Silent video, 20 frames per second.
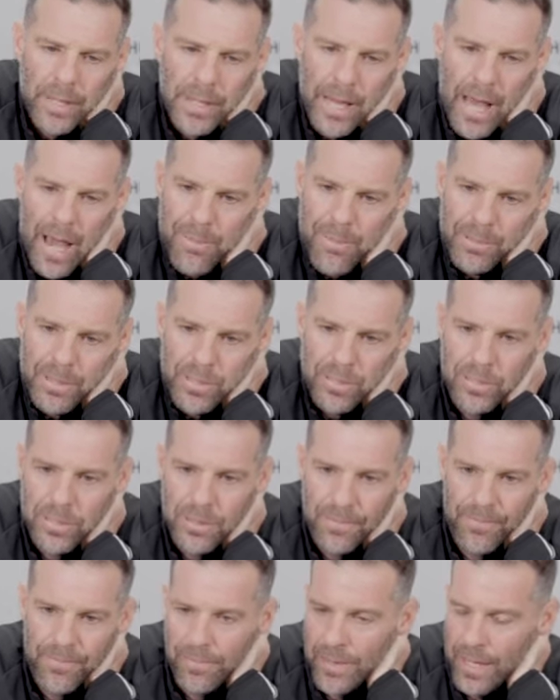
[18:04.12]
It happens.
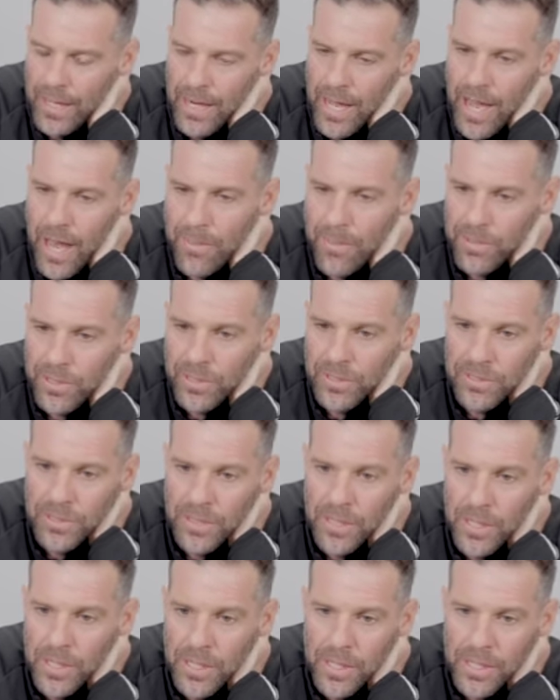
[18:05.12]
It
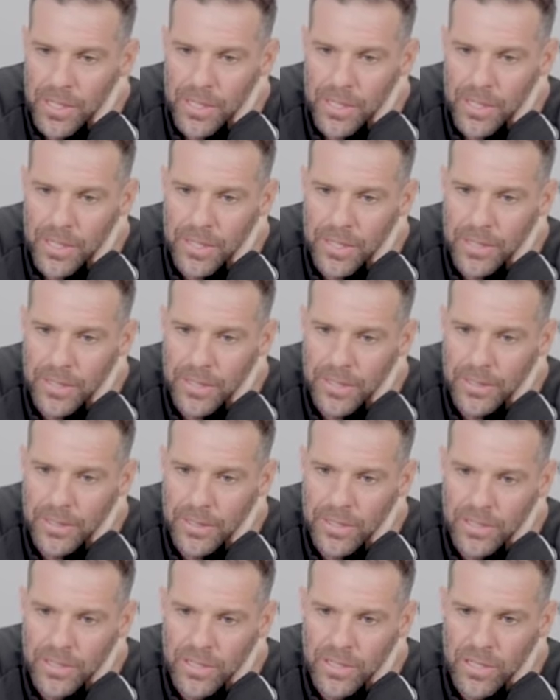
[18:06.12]
happens.
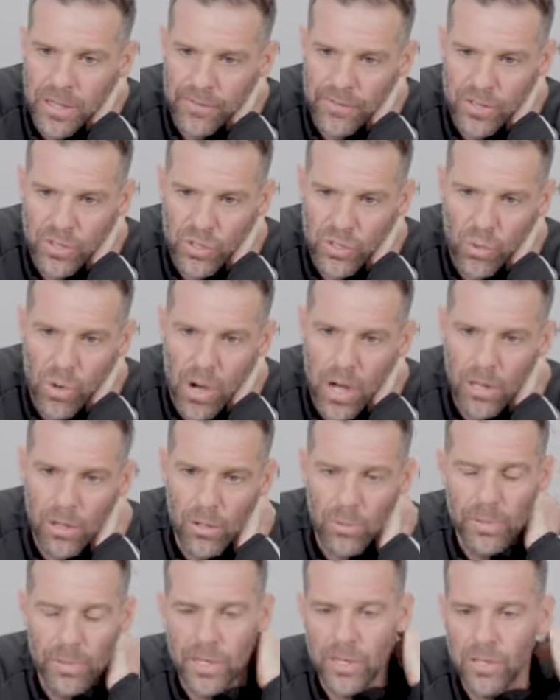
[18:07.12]
It's tough to
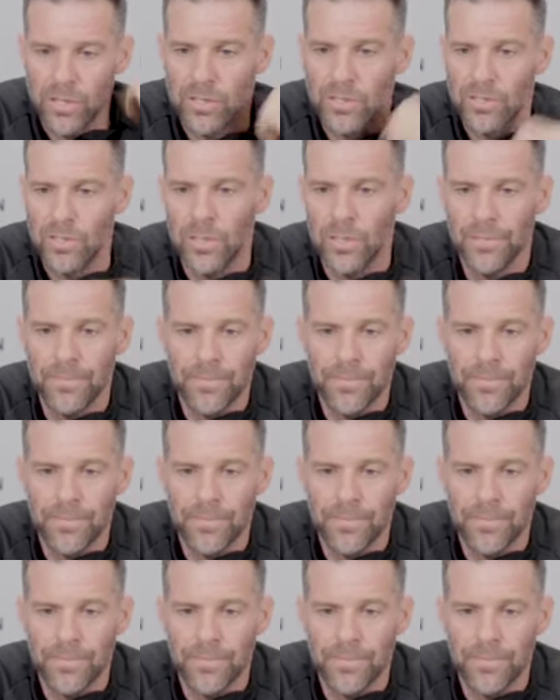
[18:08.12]
swallow because